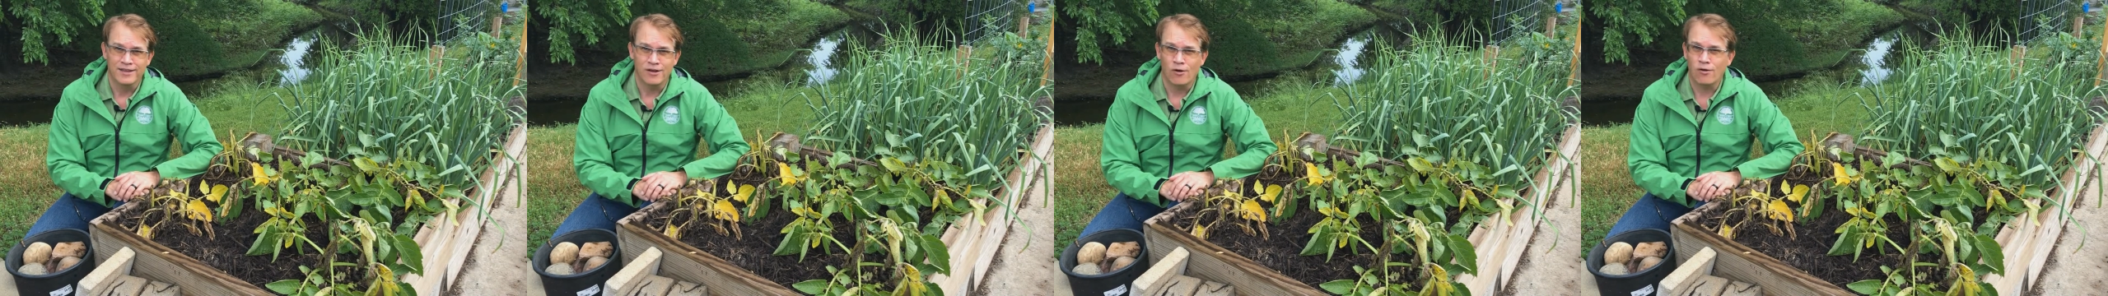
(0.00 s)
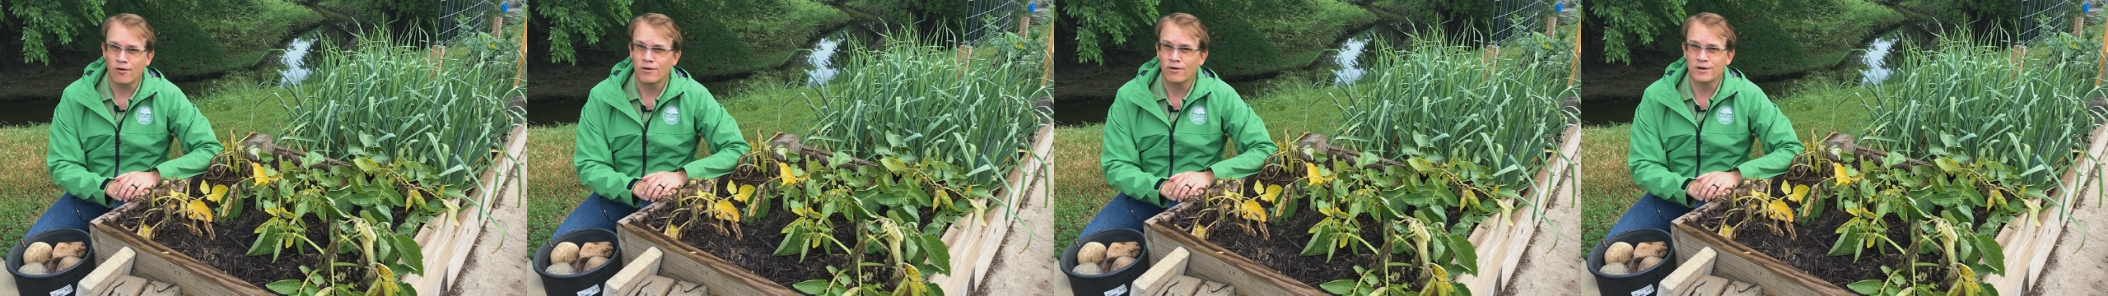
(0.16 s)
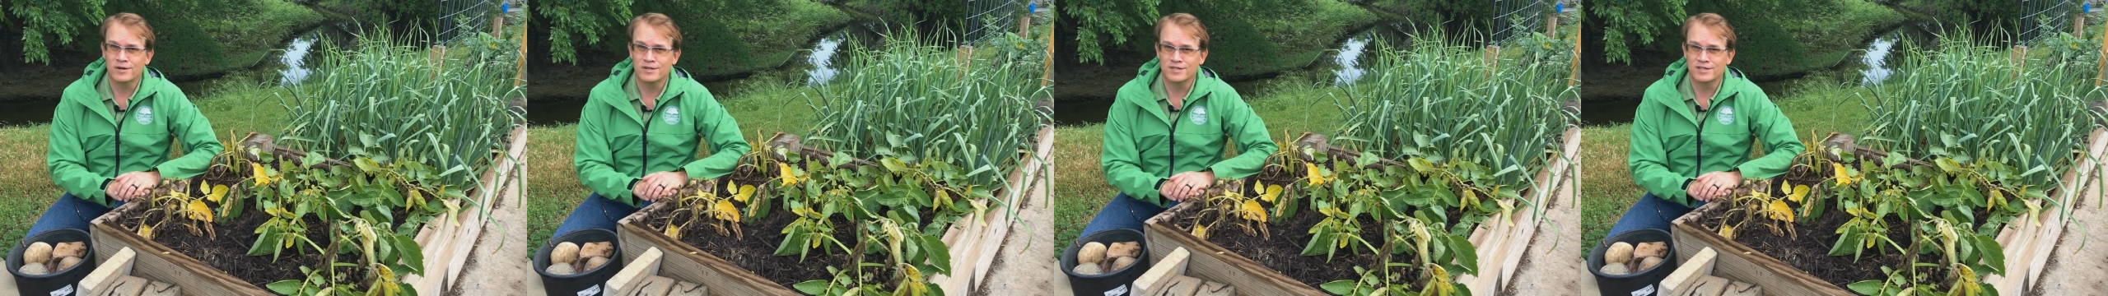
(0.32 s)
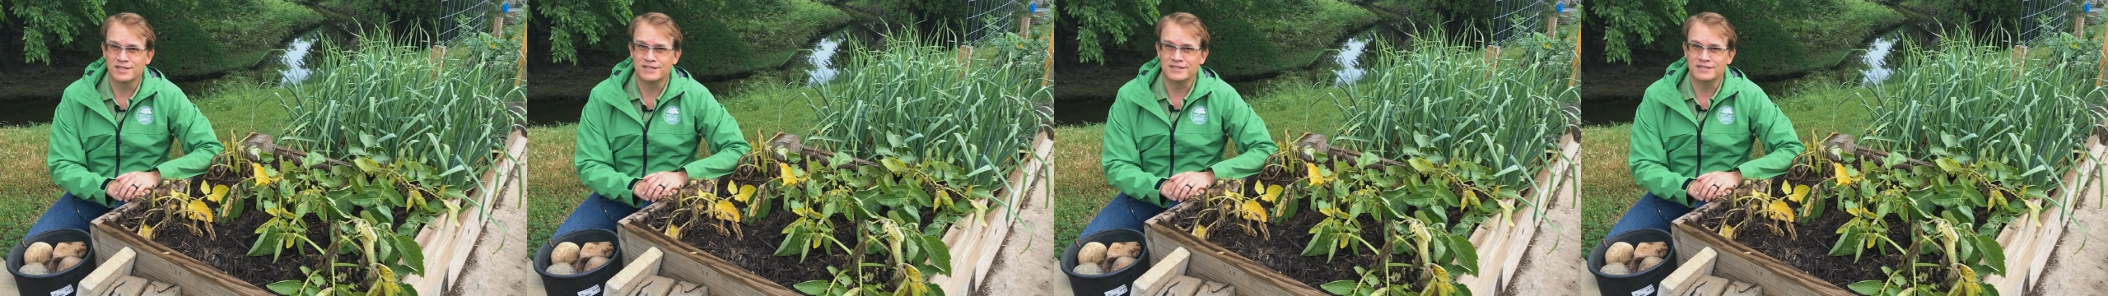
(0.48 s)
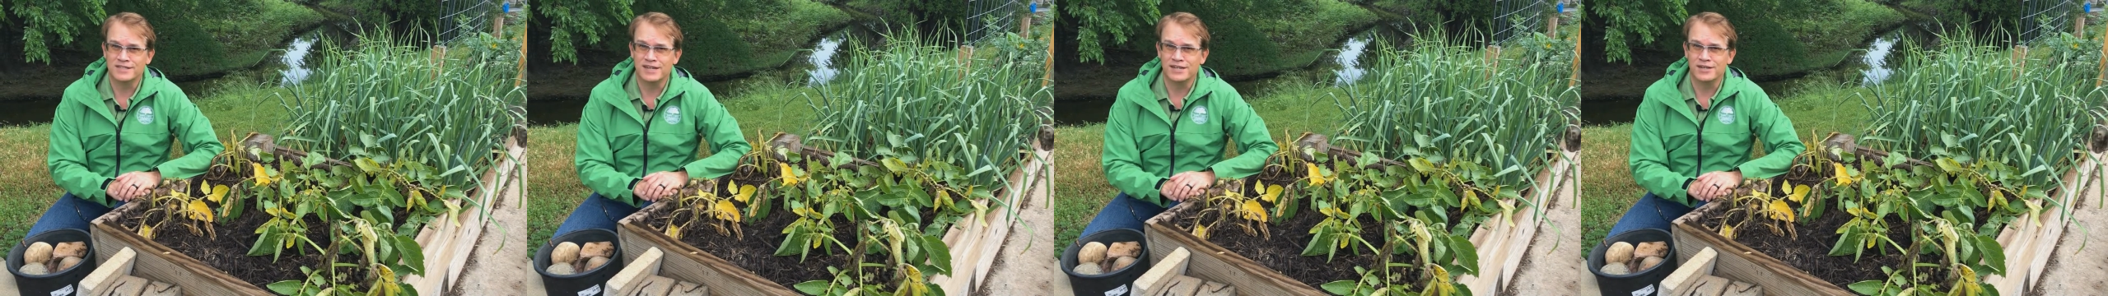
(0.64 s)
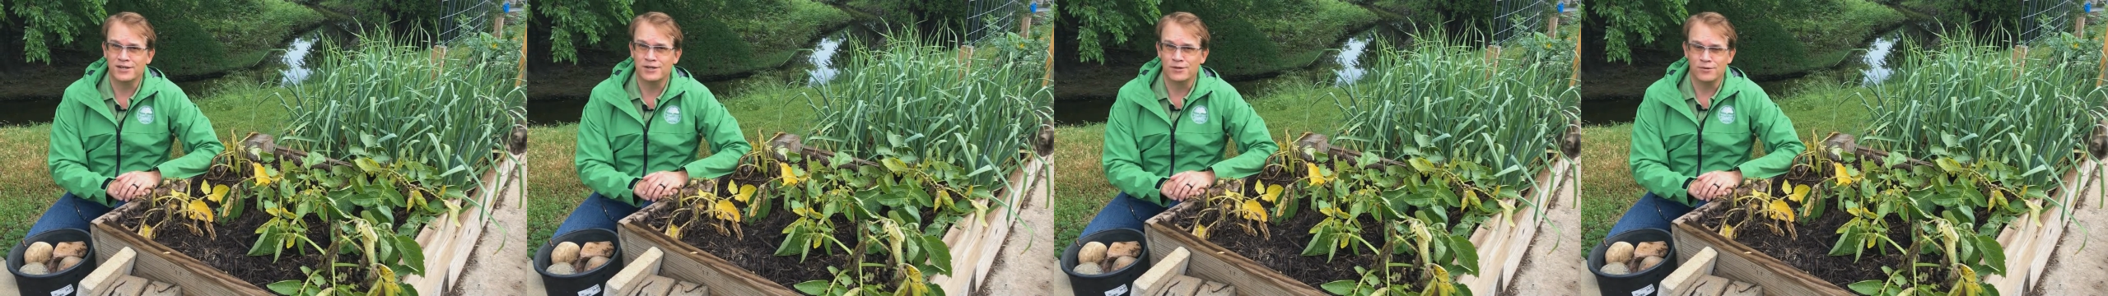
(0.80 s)
horrors
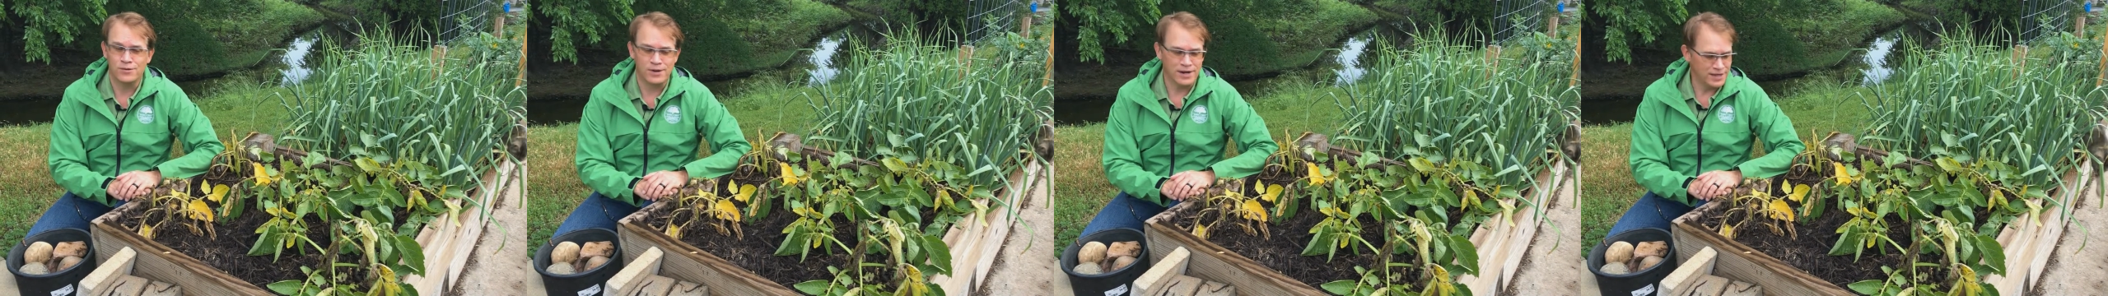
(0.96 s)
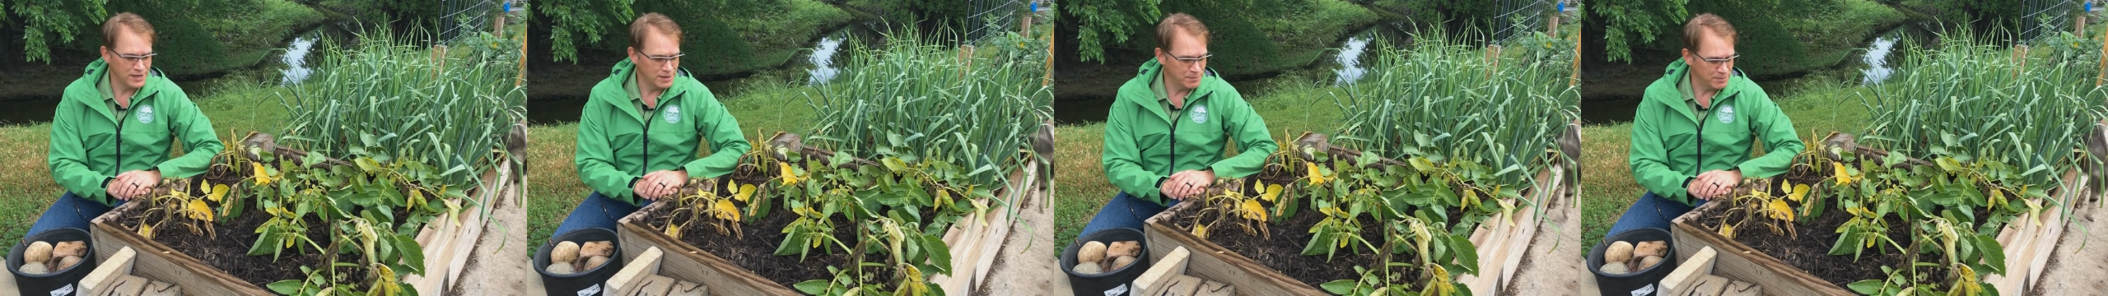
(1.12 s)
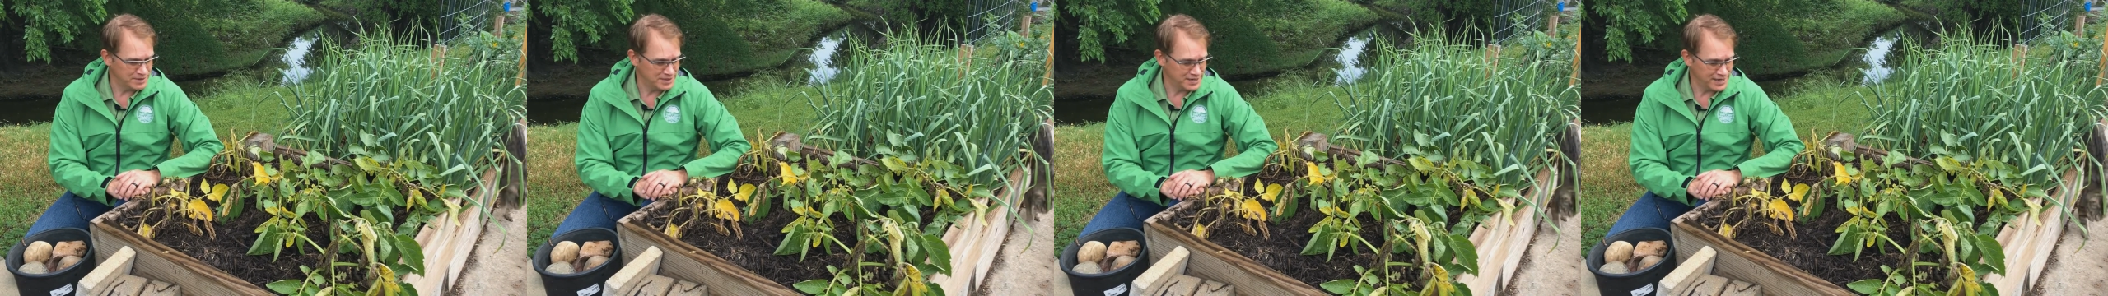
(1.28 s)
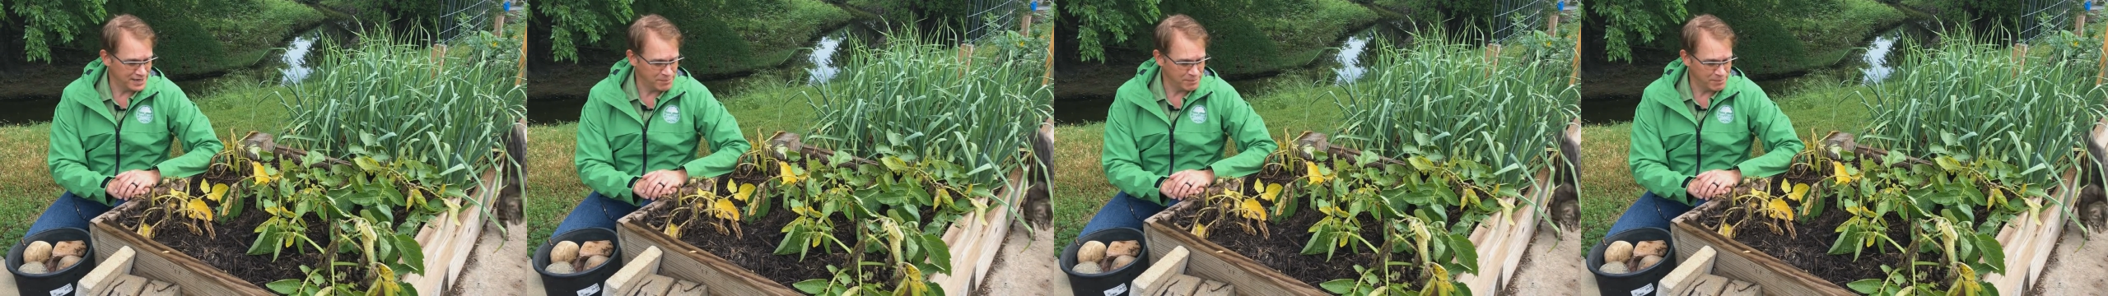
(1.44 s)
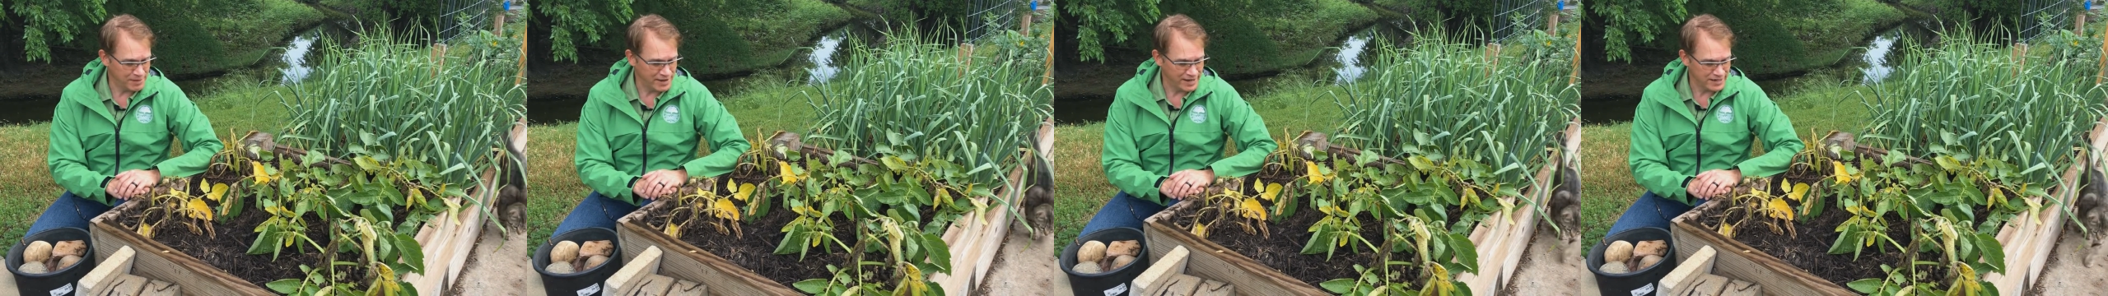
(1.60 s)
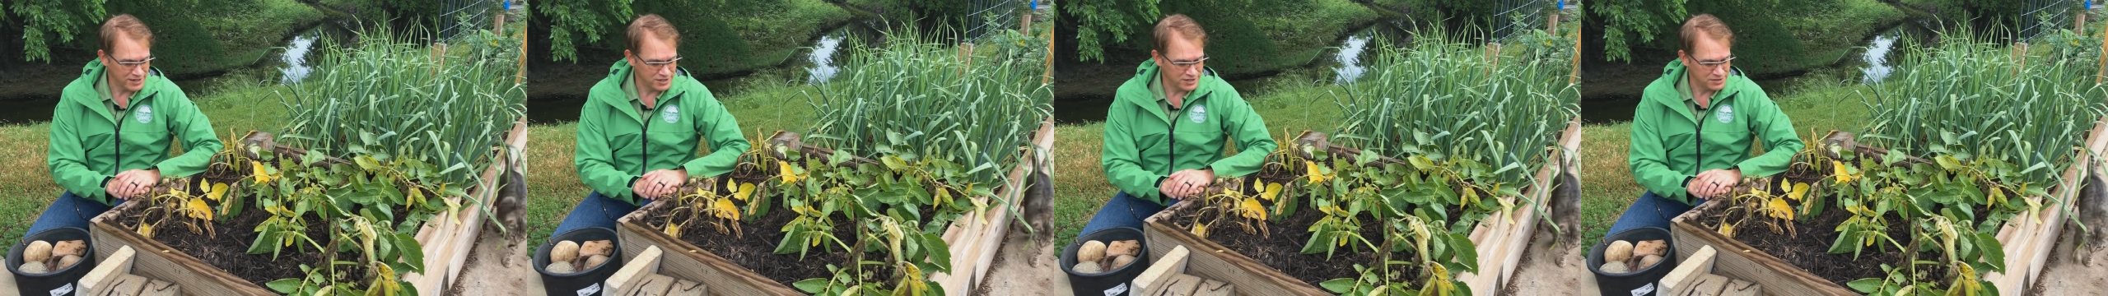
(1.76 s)
continue in the potato
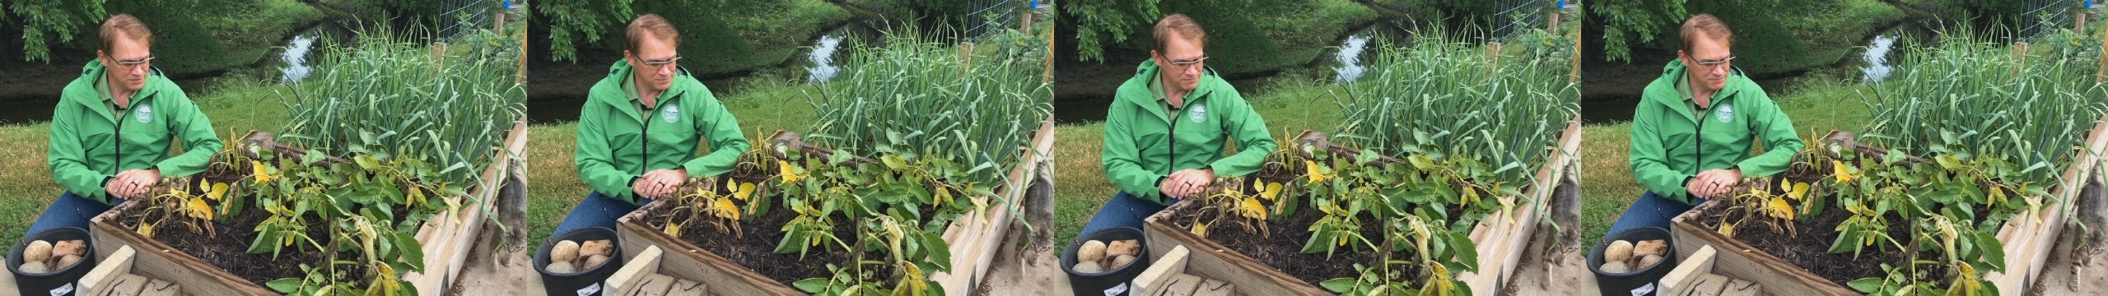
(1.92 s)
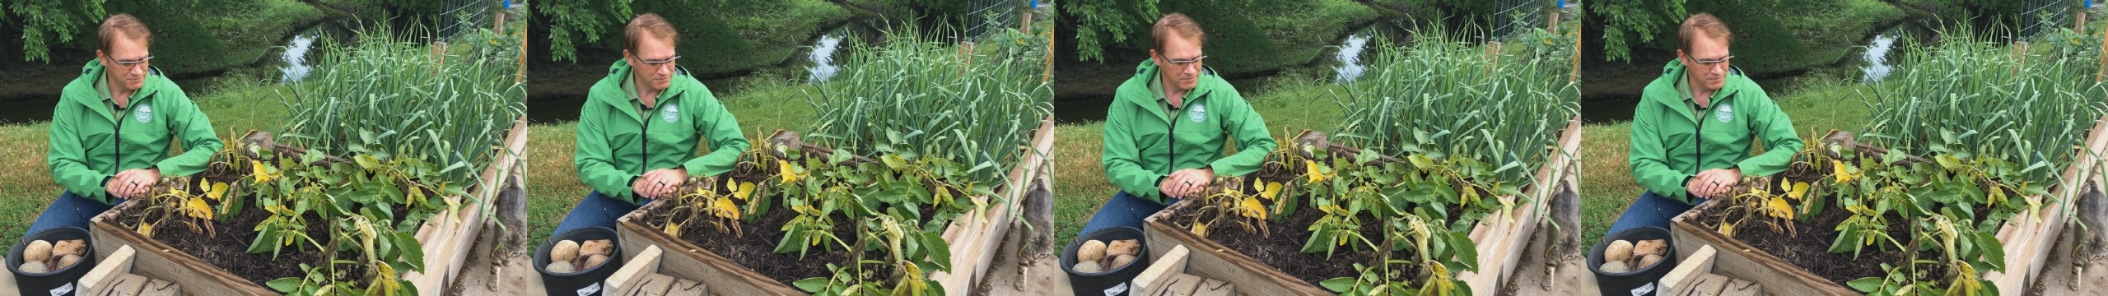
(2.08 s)
patch.